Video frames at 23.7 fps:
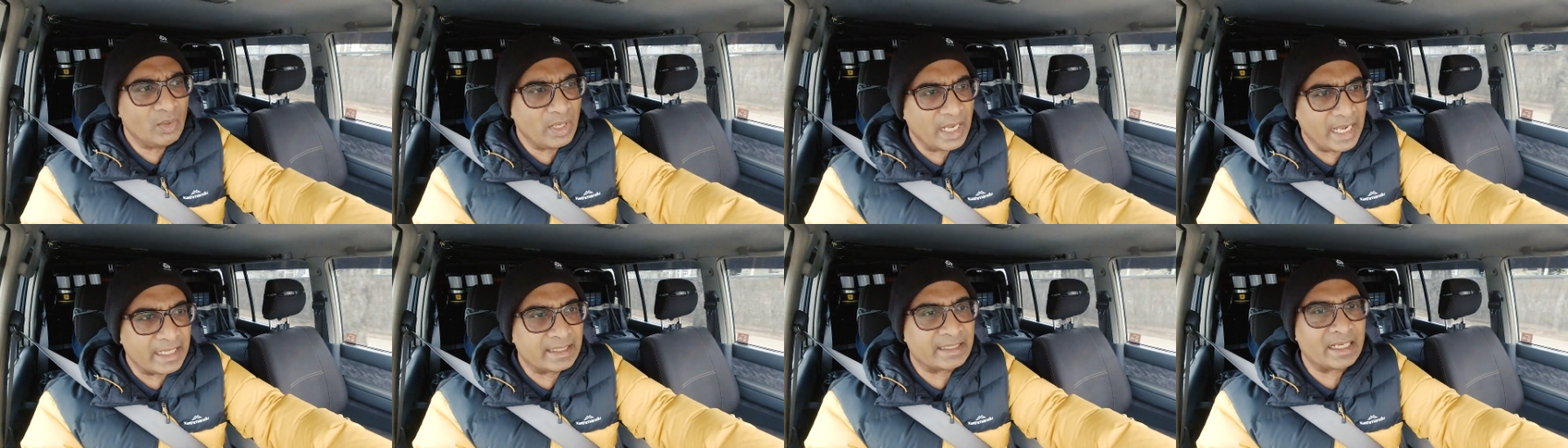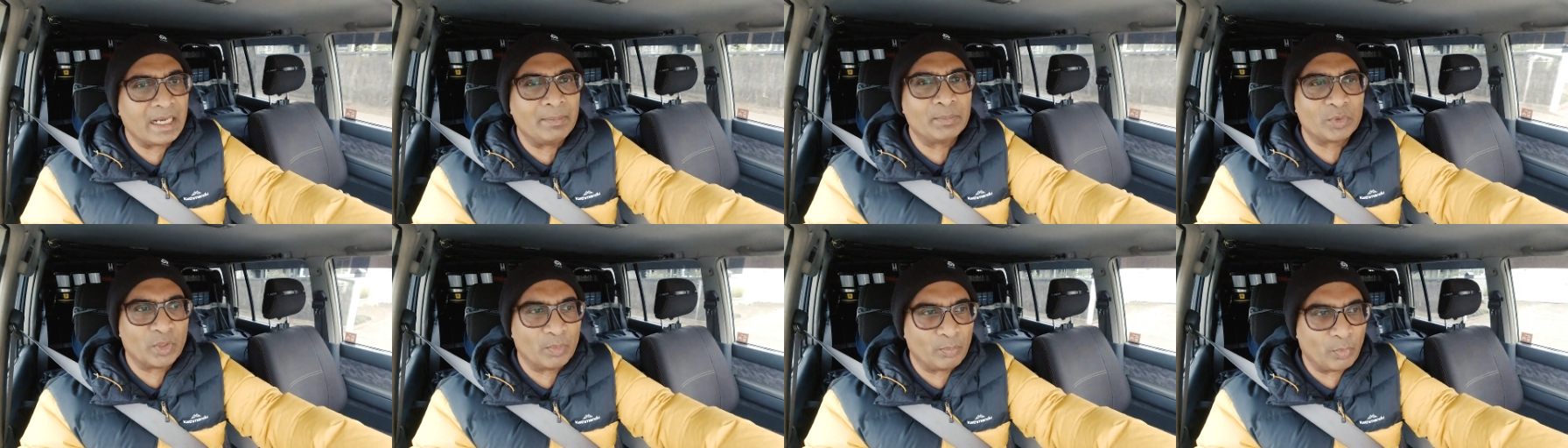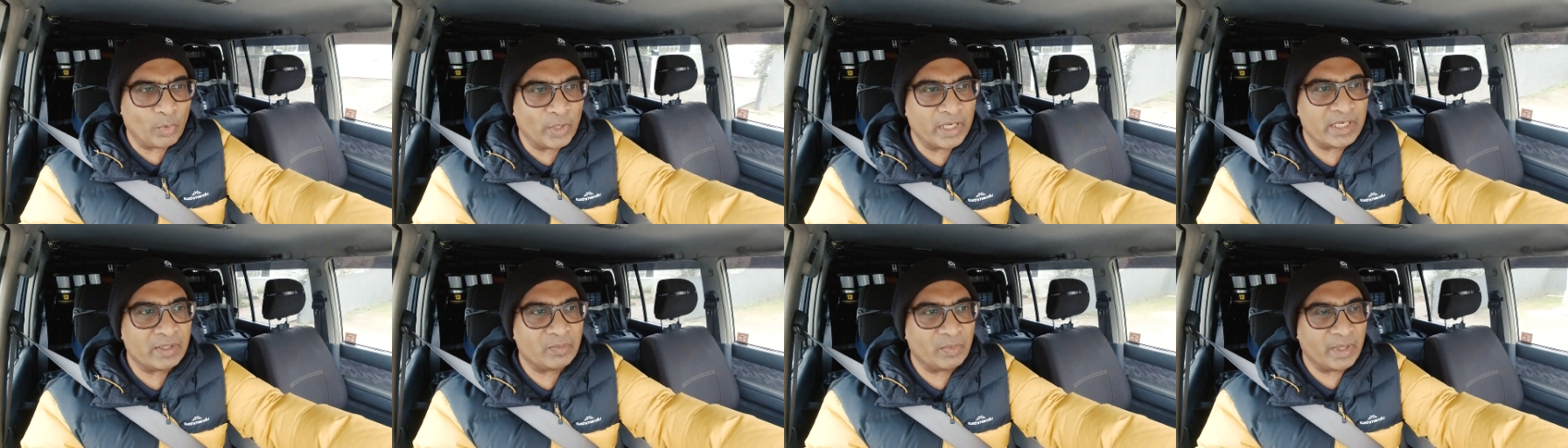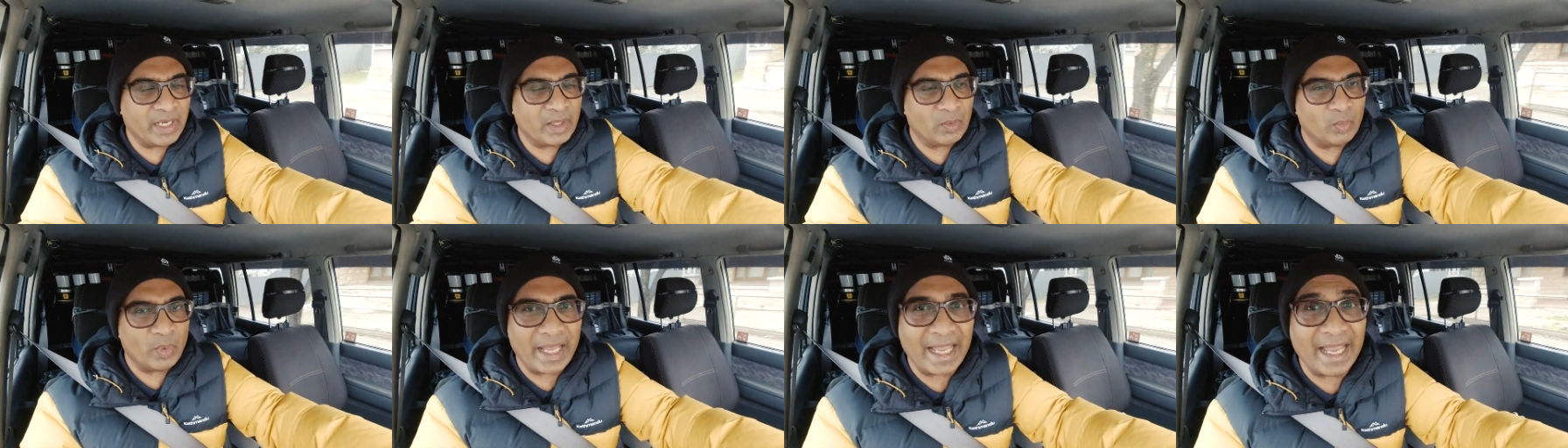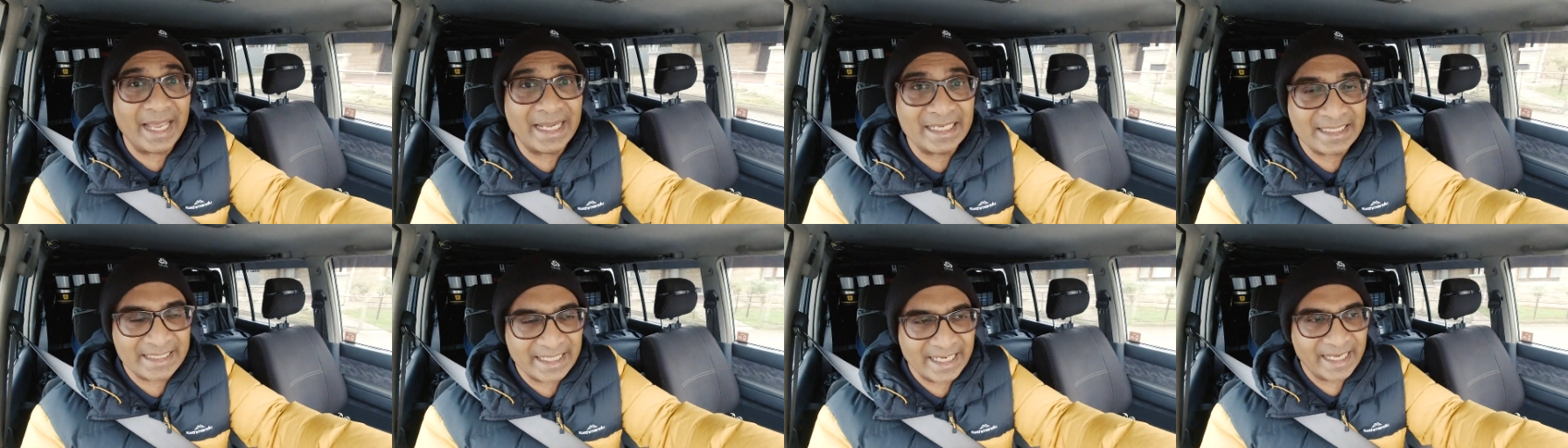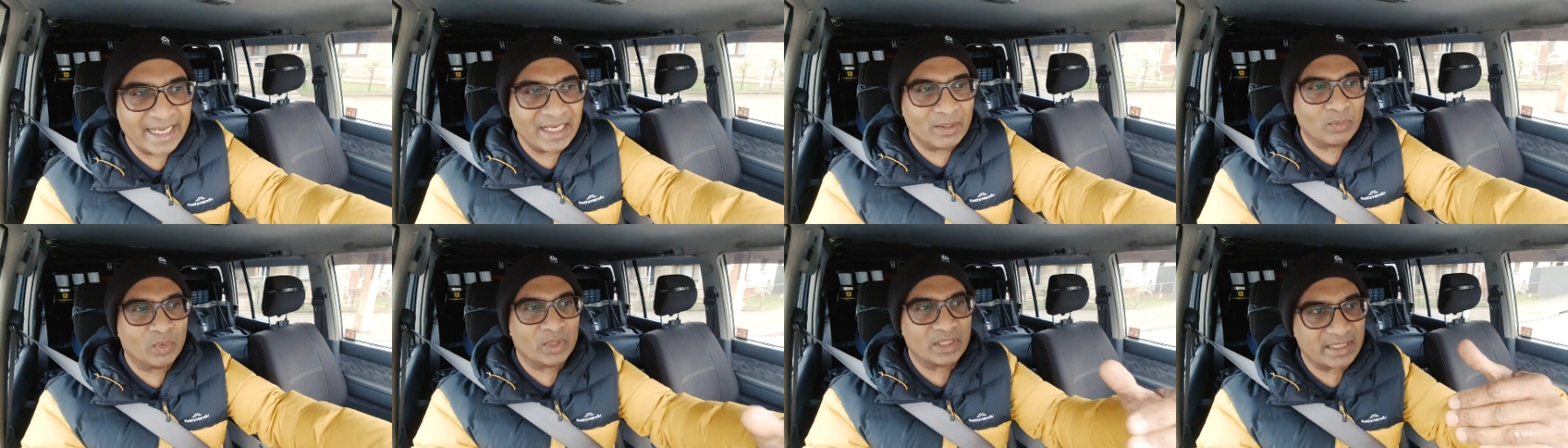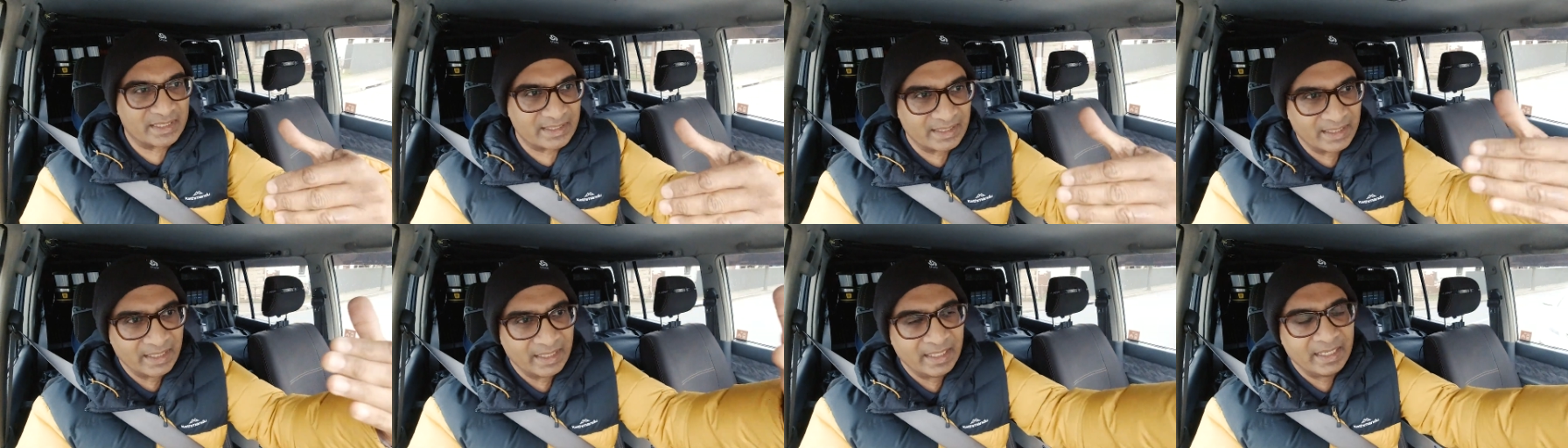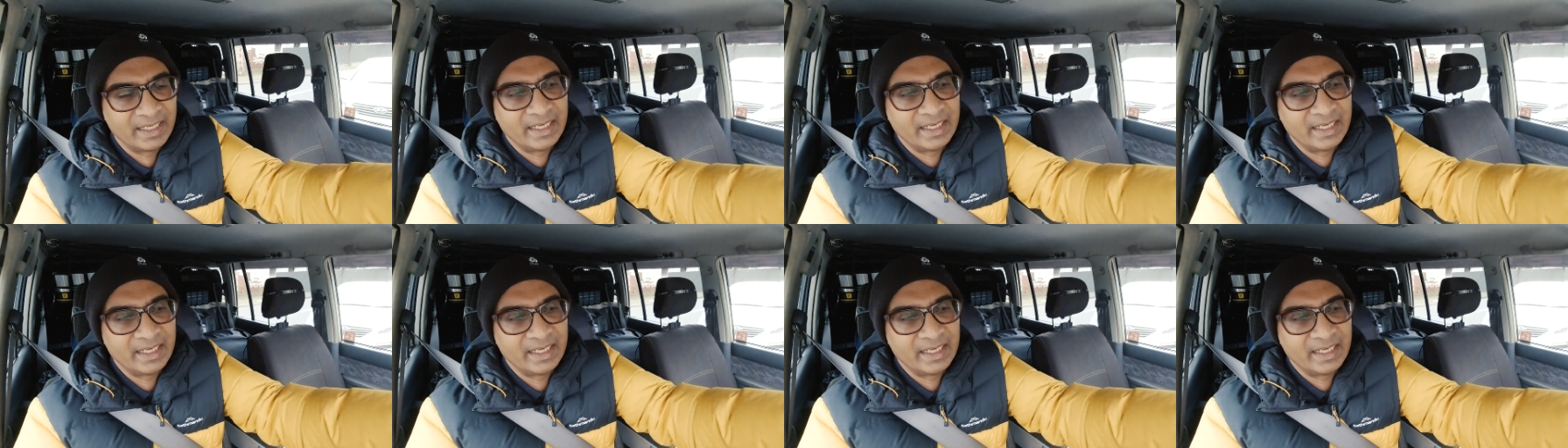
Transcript: had come to a point where wear and tear was